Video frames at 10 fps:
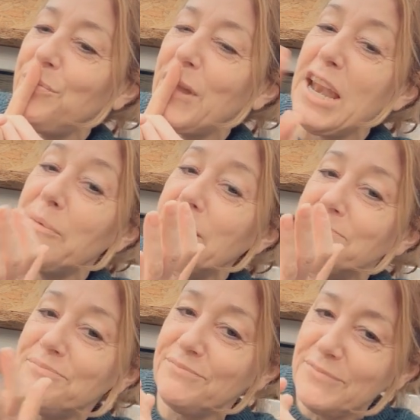anyway,
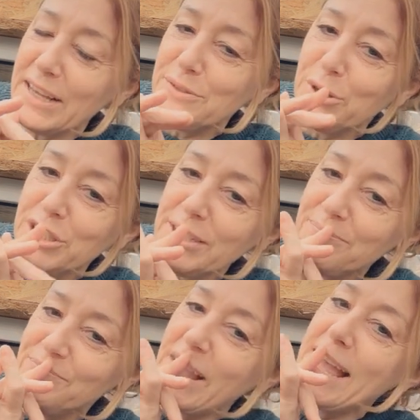thanks for
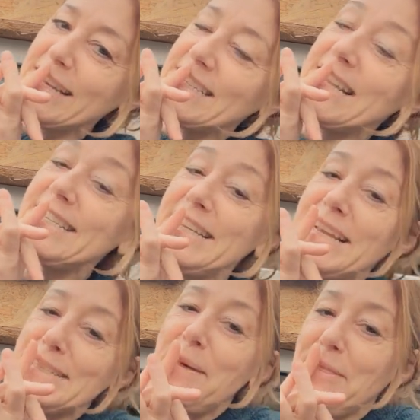watching and see you
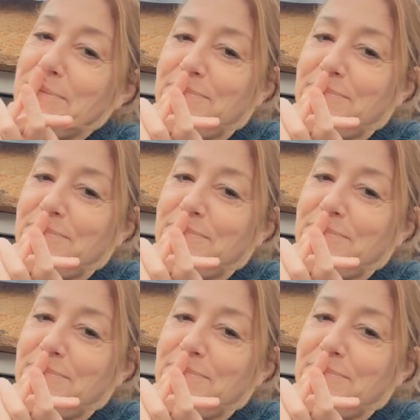next month.